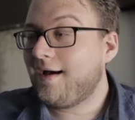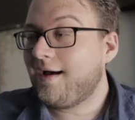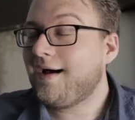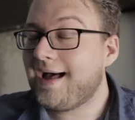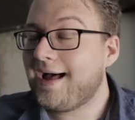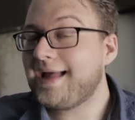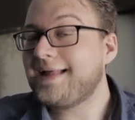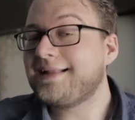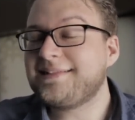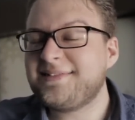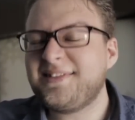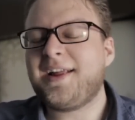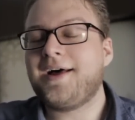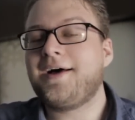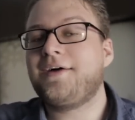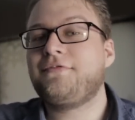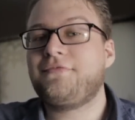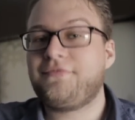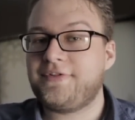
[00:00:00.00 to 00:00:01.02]
I
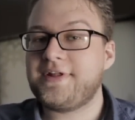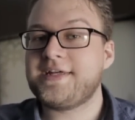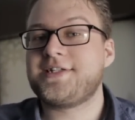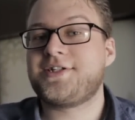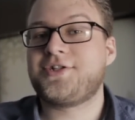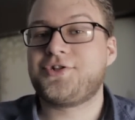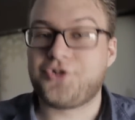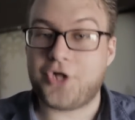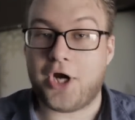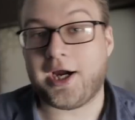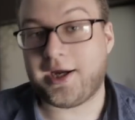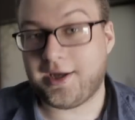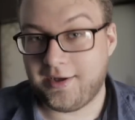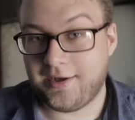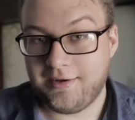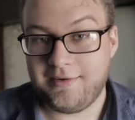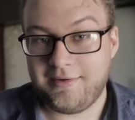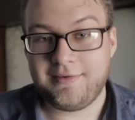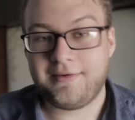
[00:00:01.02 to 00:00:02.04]
love this trick.
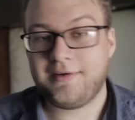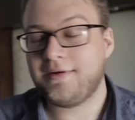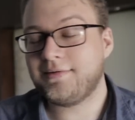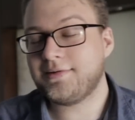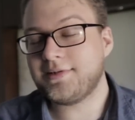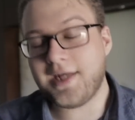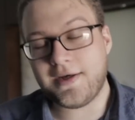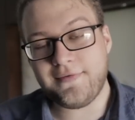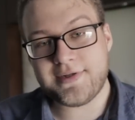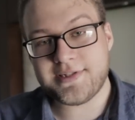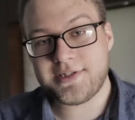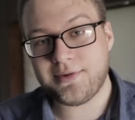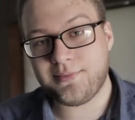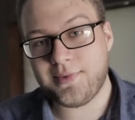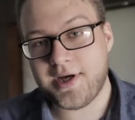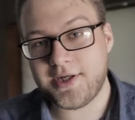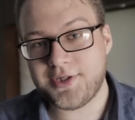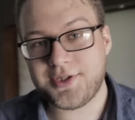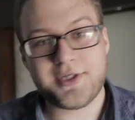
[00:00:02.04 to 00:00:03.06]
Love it so
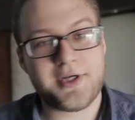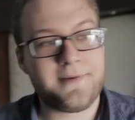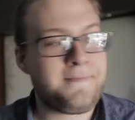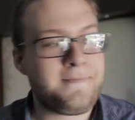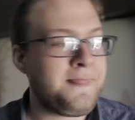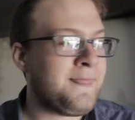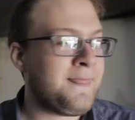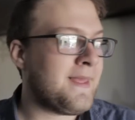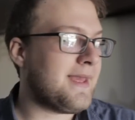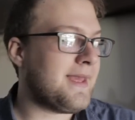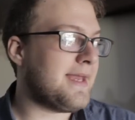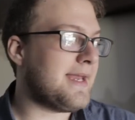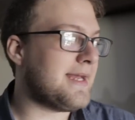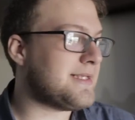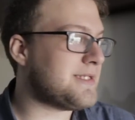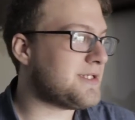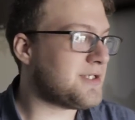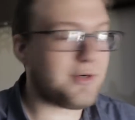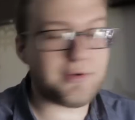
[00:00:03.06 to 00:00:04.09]
much.
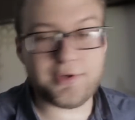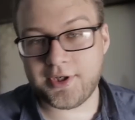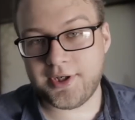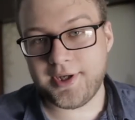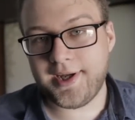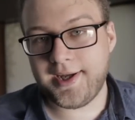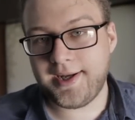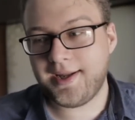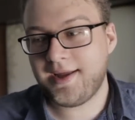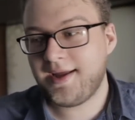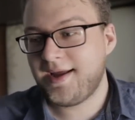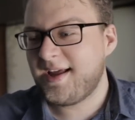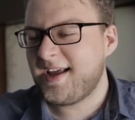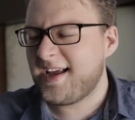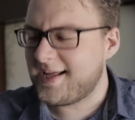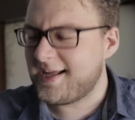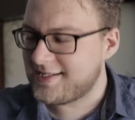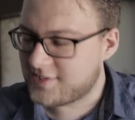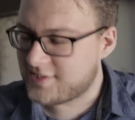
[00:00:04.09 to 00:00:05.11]
It's so good.
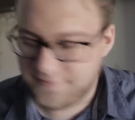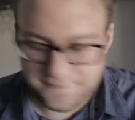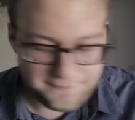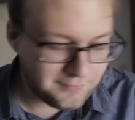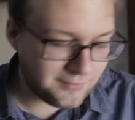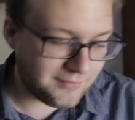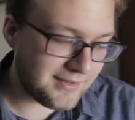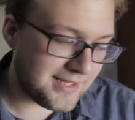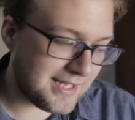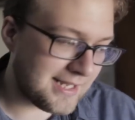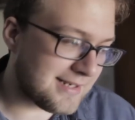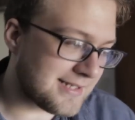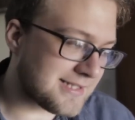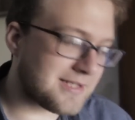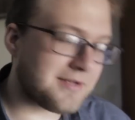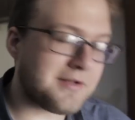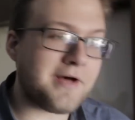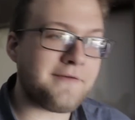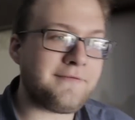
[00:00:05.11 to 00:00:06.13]
It's fooling. It's
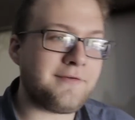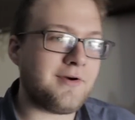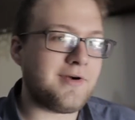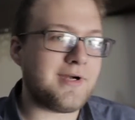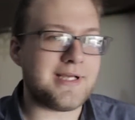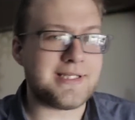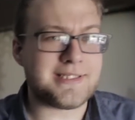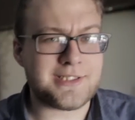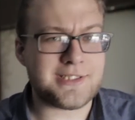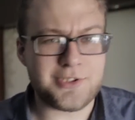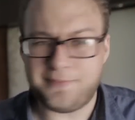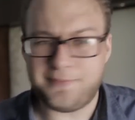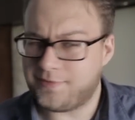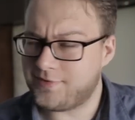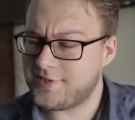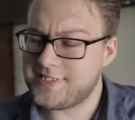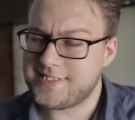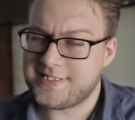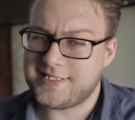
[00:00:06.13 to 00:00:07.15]
clever. It's
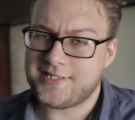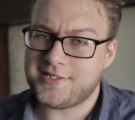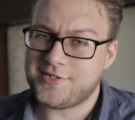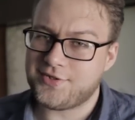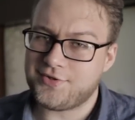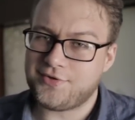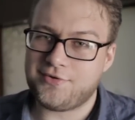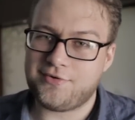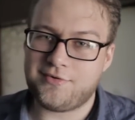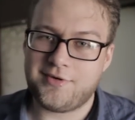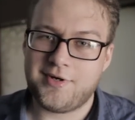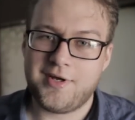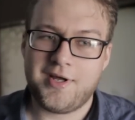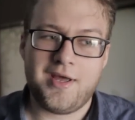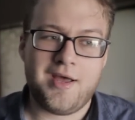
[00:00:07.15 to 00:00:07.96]
super easy to do.